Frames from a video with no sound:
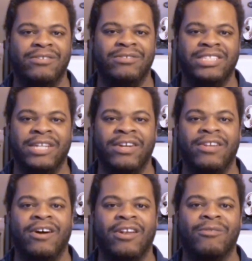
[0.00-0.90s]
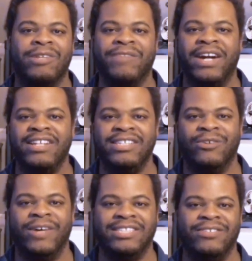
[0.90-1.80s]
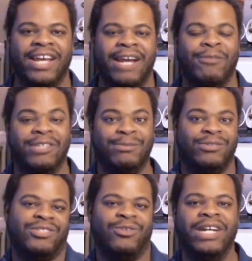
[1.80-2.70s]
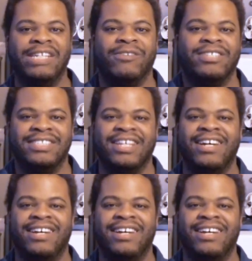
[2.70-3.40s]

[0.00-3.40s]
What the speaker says: you know, Jerry Lawler was fighting Doink, so he had multiple Doinks versus